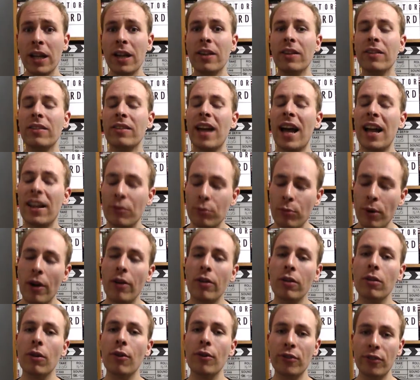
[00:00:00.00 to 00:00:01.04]
that's where
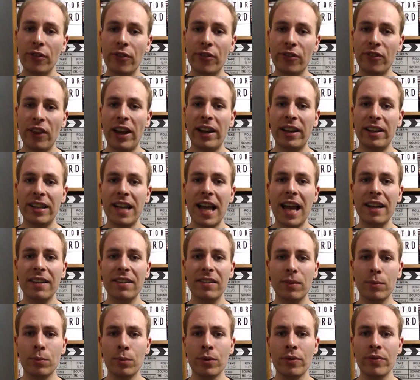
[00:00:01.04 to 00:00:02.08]
a lot of the second act
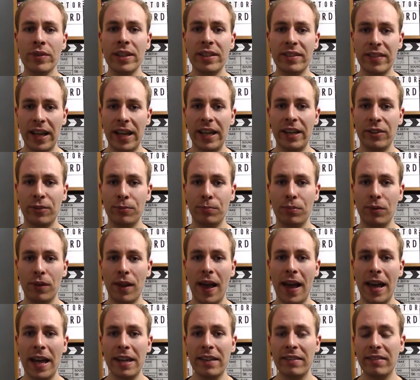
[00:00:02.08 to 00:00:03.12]
of the movie takes
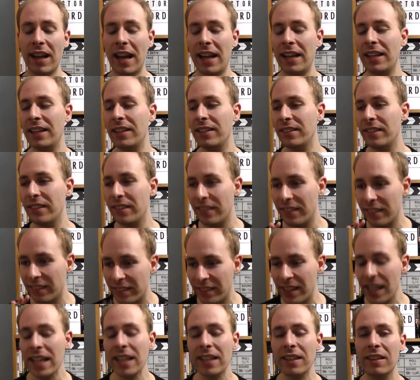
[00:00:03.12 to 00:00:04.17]
place, and it
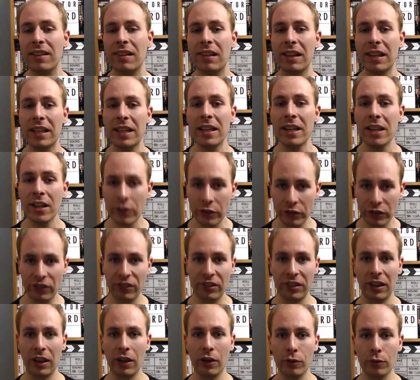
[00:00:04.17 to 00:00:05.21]
distinctly
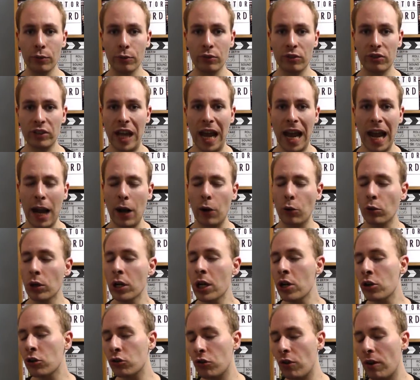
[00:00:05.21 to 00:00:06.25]
slows down,
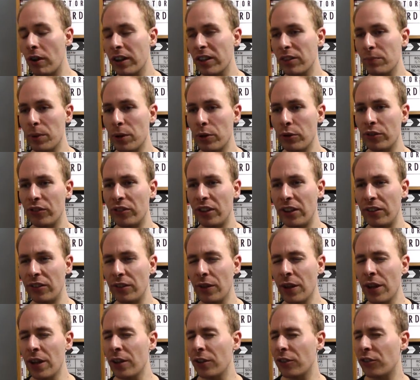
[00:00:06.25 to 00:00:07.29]
trying to build a sense
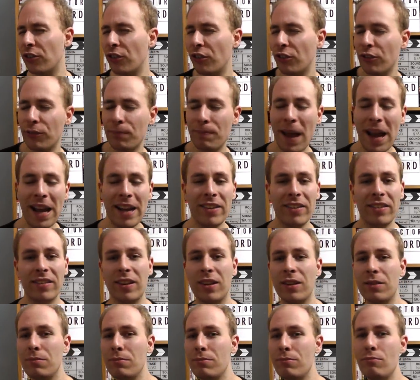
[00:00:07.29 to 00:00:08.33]
of suspense
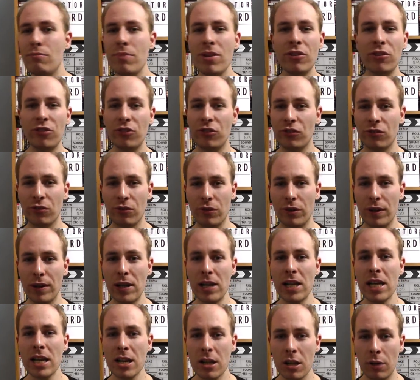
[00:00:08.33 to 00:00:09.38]
and
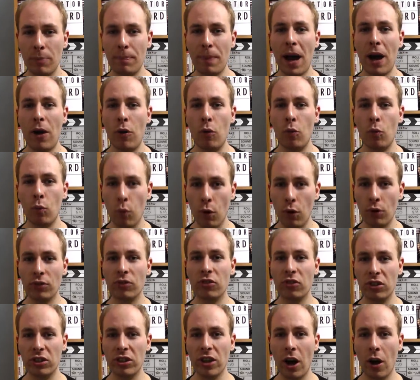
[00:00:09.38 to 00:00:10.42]
mystery about what's
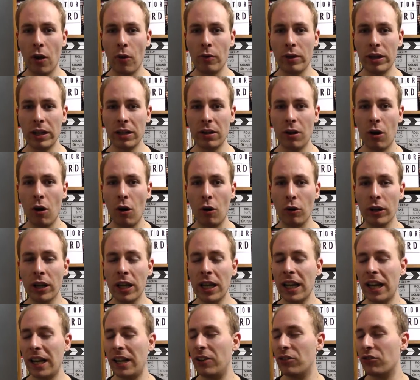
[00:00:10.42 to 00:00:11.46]
going on,
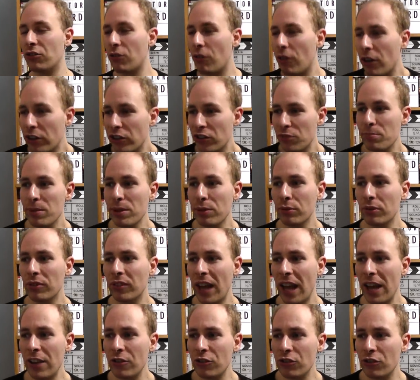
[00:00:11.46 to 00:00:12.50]
and it tries to build
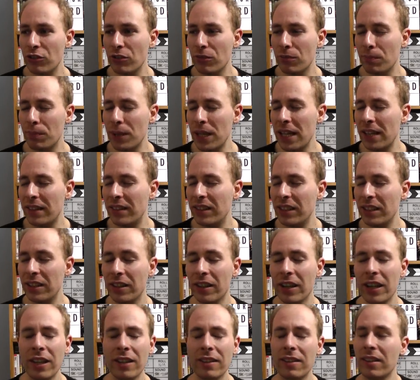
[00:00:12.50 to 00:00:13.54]
tension, be it
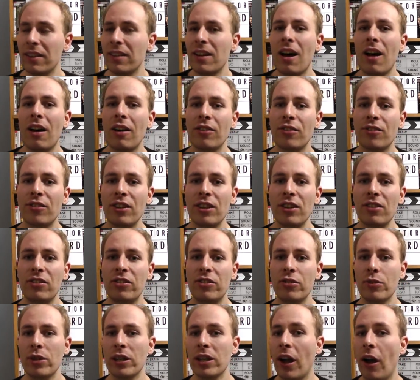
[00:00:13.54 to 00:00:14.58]
either the Nazis doing